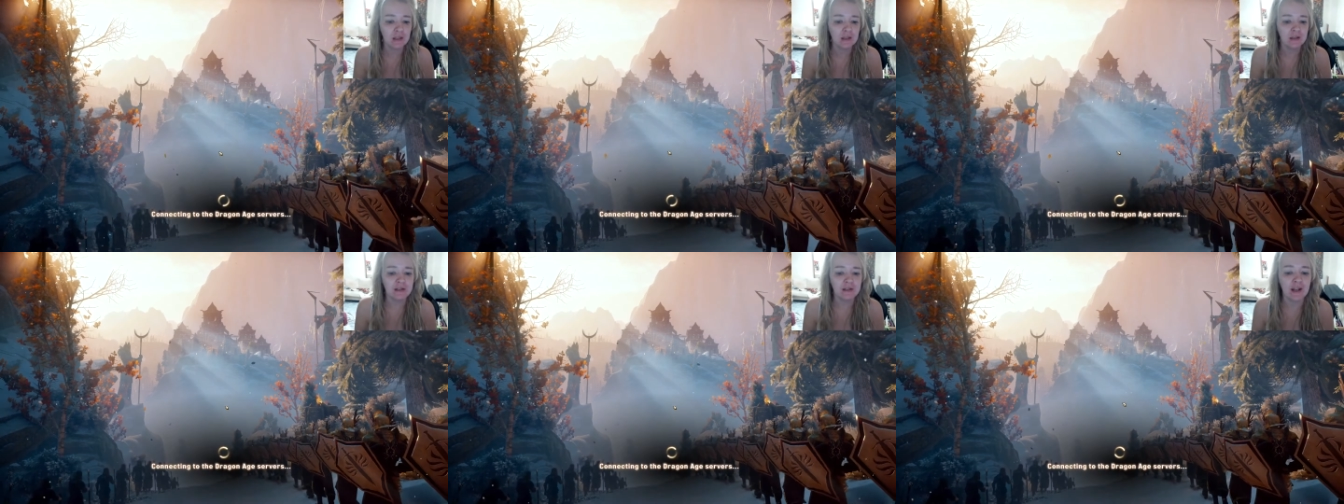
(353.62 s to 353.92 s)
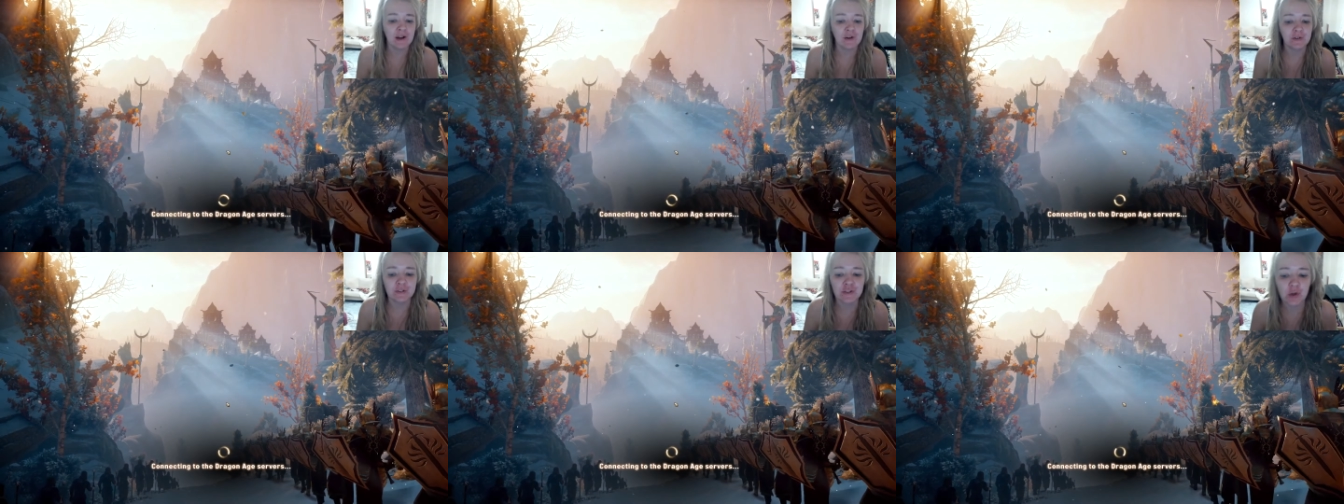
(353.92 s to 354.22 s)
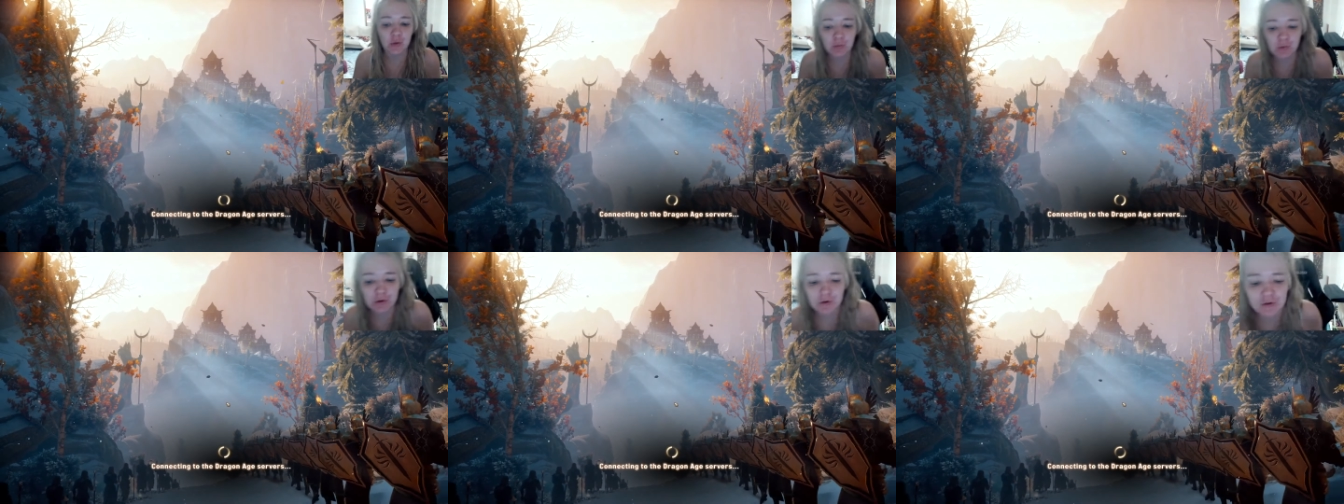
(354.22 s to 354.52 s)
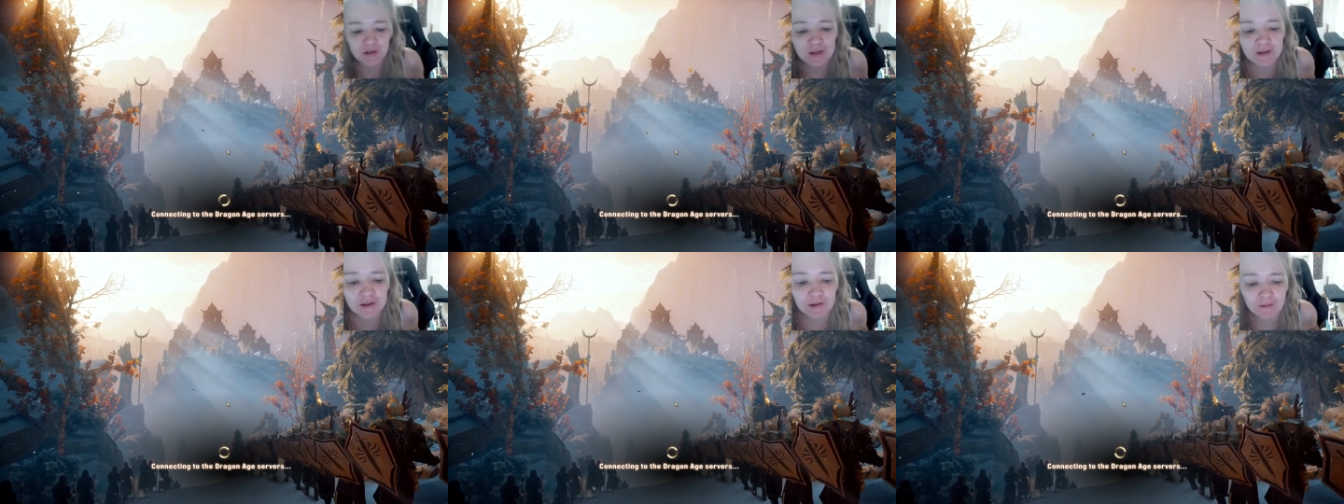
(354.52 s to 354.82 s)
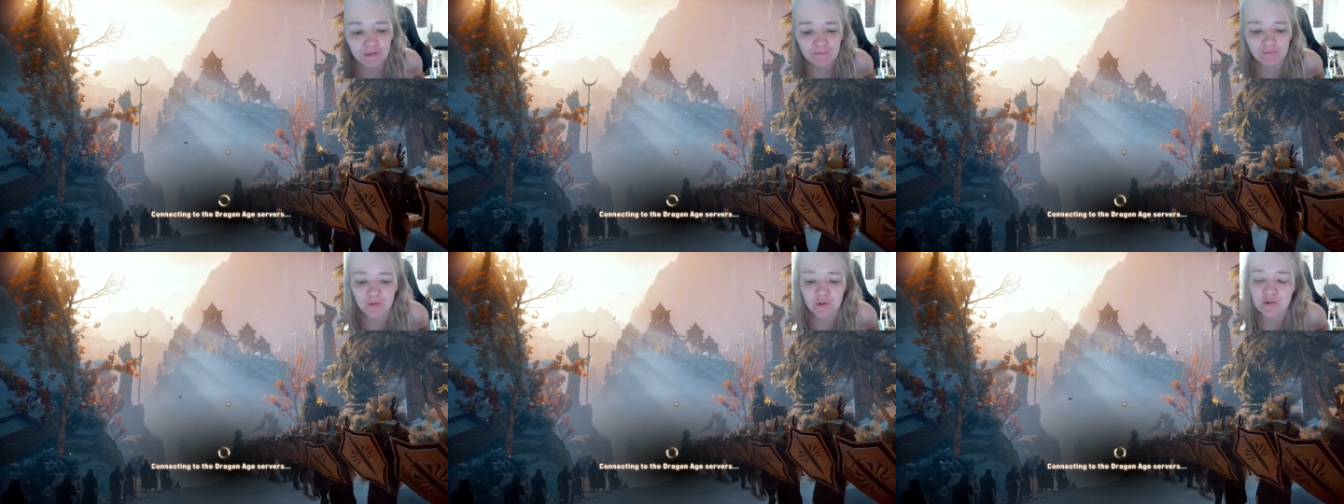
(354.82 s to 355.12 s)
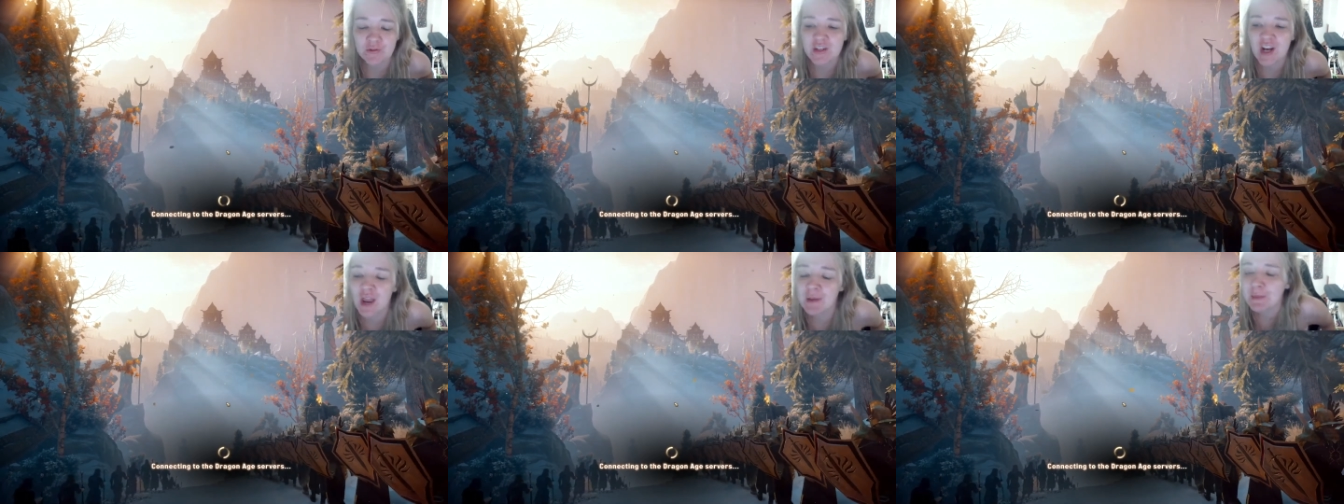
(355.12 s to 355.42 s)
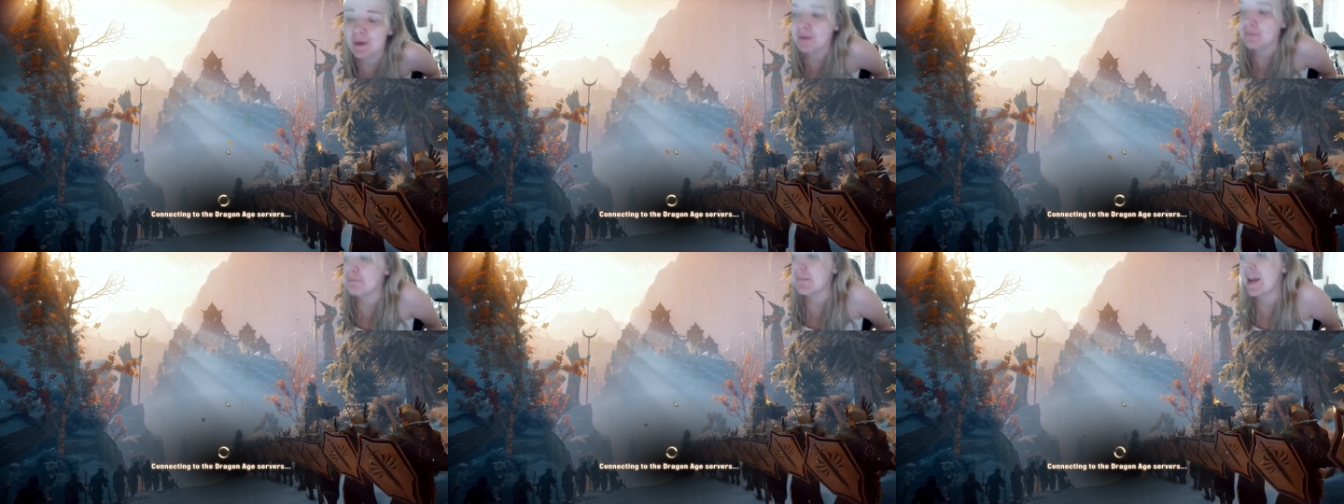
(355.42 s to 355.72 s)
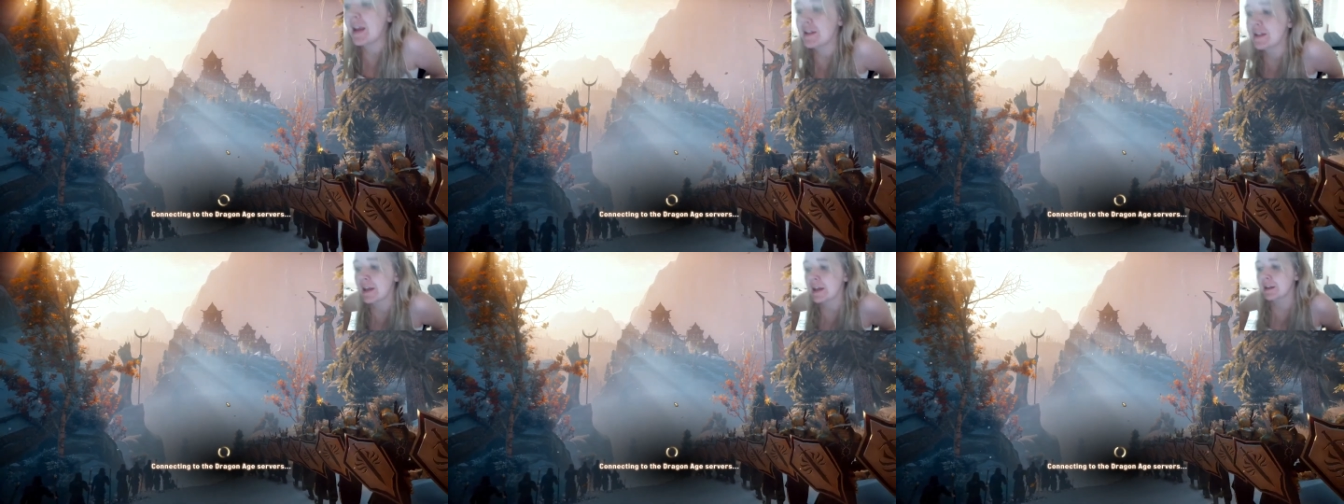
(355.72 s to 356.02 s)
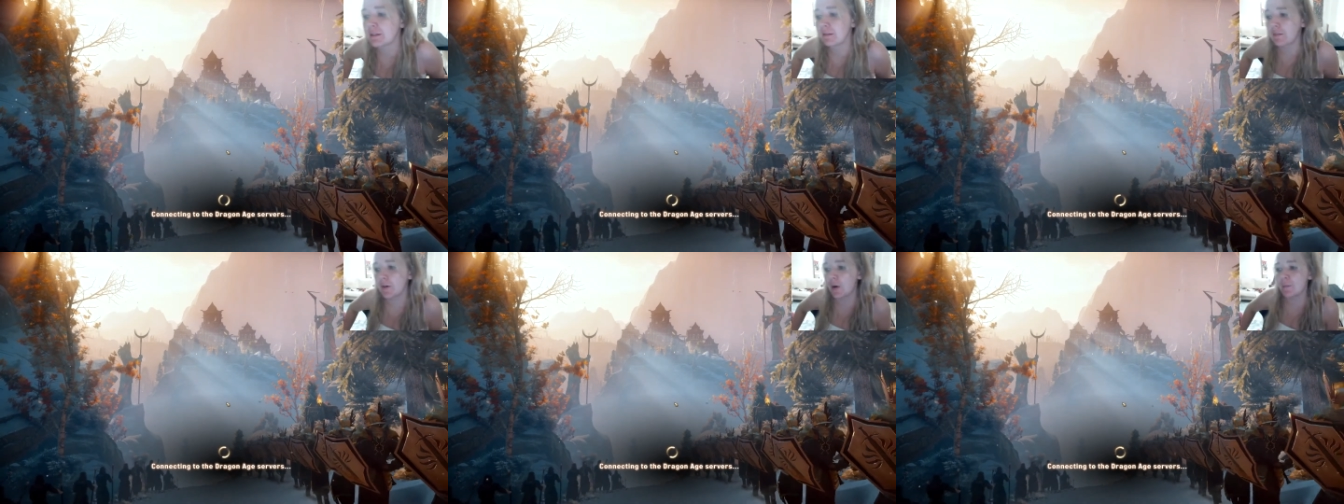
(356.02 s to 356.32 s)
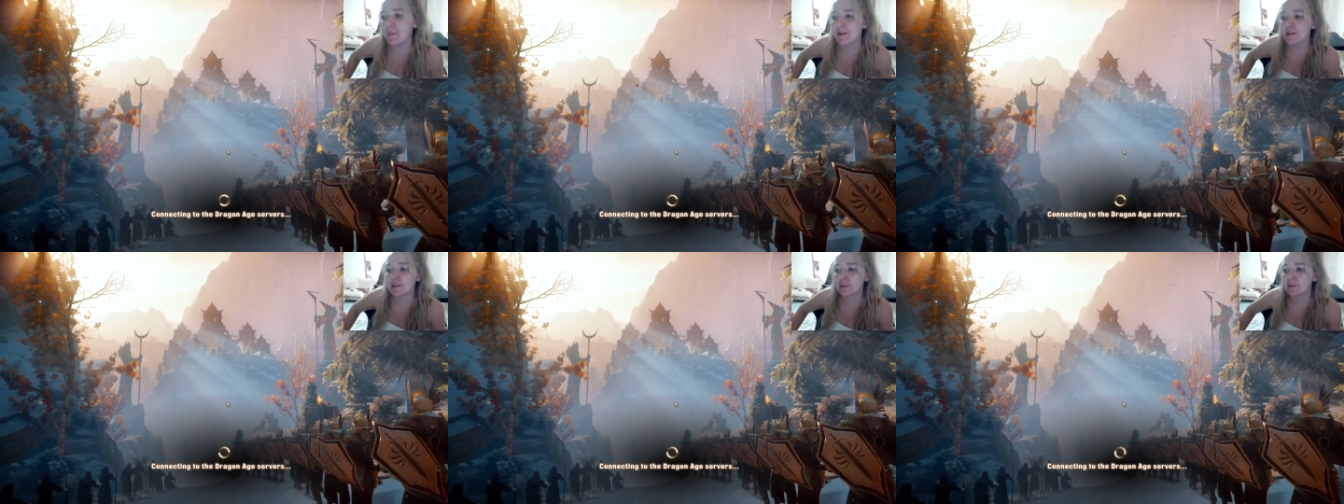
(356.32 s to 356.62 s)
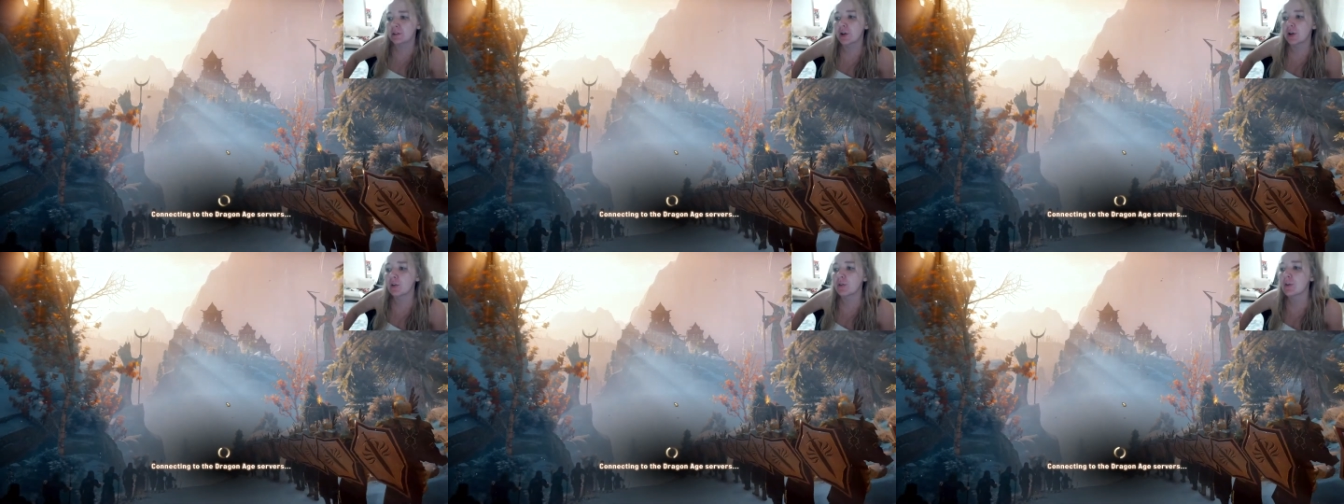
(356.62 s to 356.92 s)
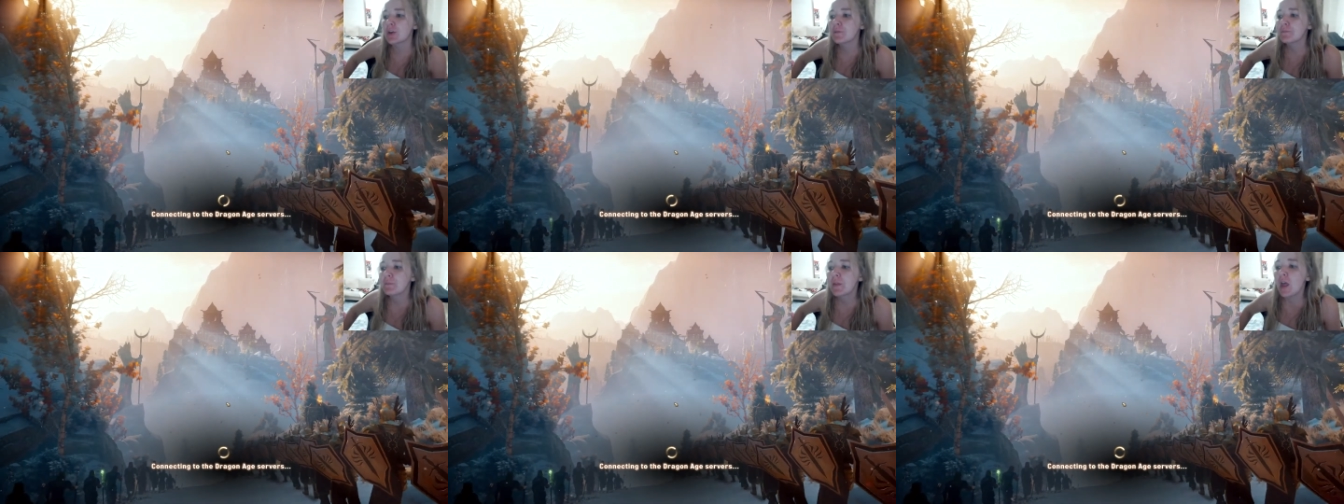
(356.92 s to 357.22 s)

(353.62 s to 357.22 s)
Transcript: Now don't worry, the first time it might take a little bit to load.